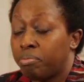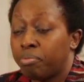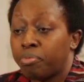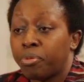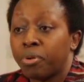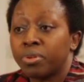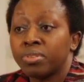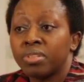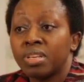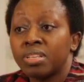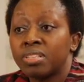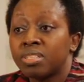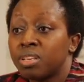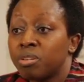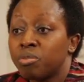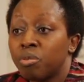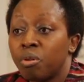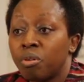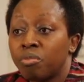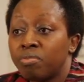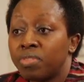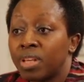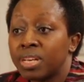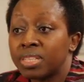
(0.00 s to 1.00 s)
processing
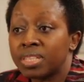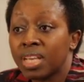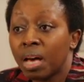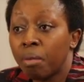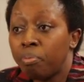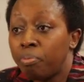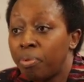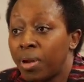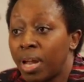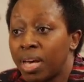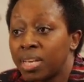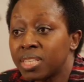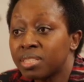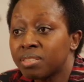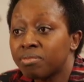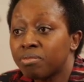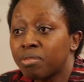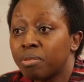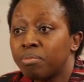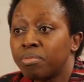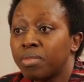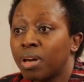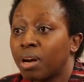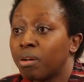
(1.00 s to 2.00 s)
of the surplus
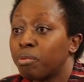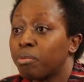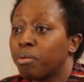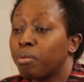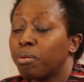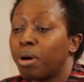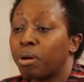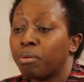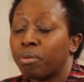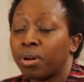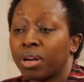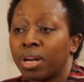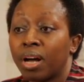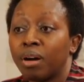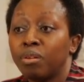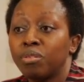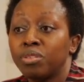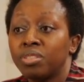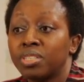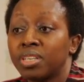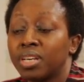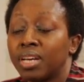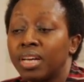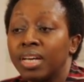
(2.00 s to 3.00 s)
from the
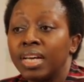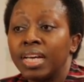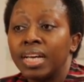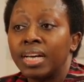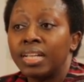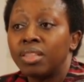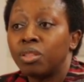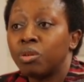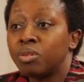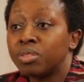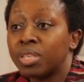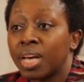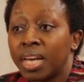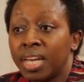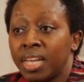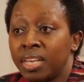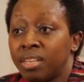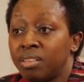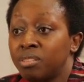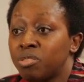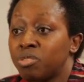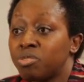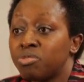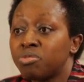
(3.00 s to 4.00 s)
agriculture. Those are
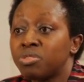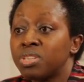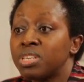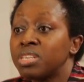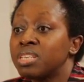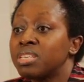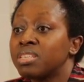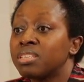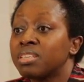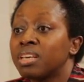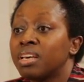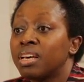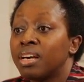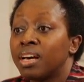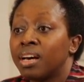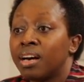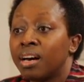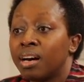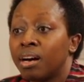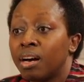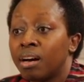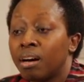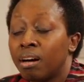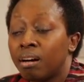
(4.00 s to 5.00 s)
industries,
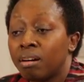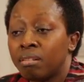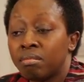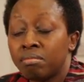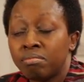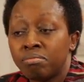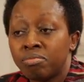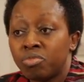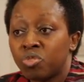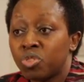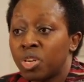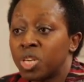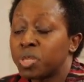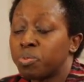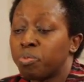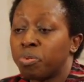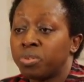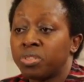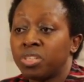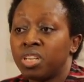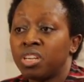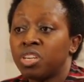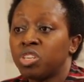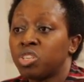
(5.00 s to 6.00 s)

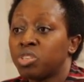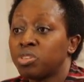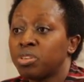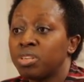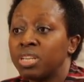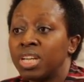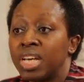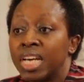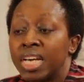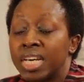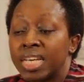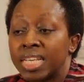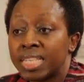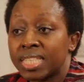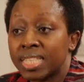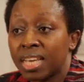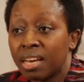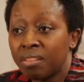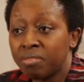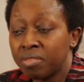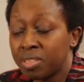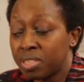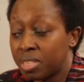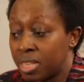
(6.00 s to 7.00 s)
transportation,
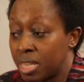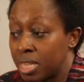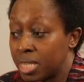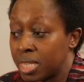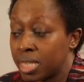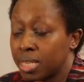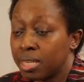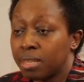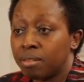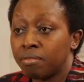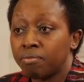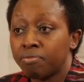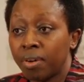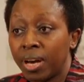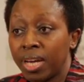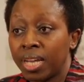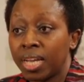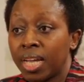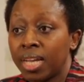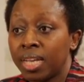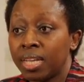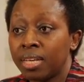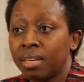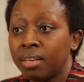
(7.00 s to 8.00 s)
services, and
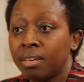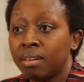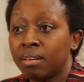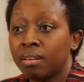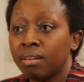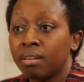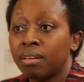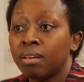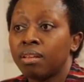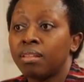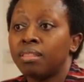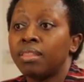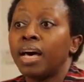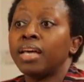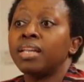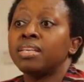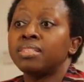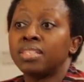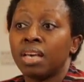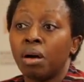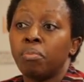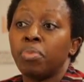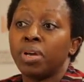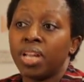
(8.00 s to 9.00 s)
finally, that
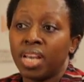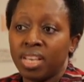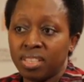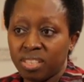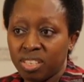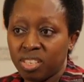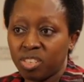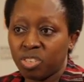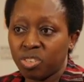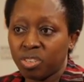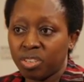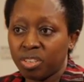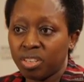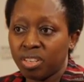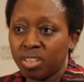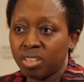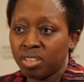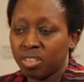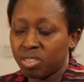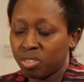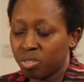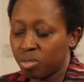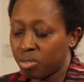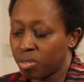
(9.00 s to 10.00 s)
is urbanization.
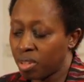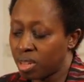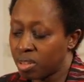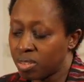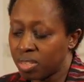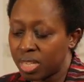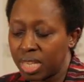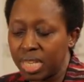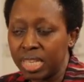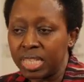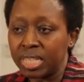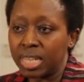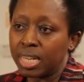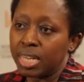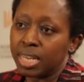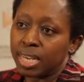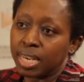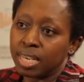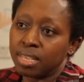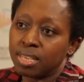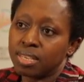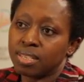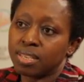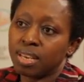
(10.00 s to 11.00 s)
So those
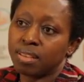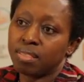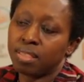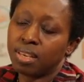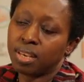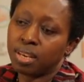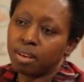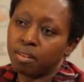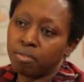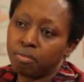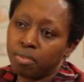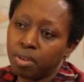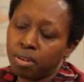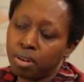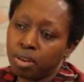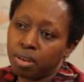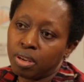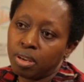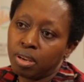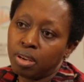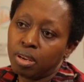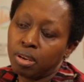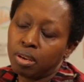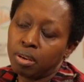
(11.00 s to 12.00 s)
interlinkages, I think, are
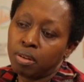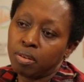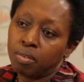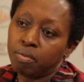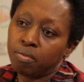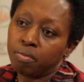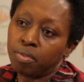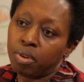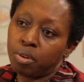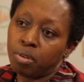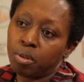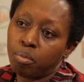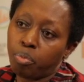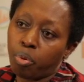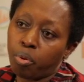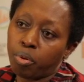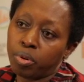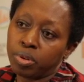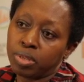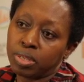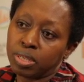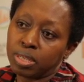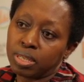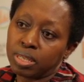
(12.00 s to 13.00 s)
very, very
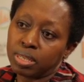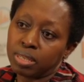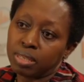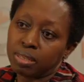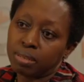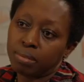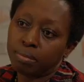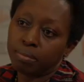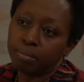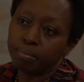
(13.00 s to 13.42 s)
important.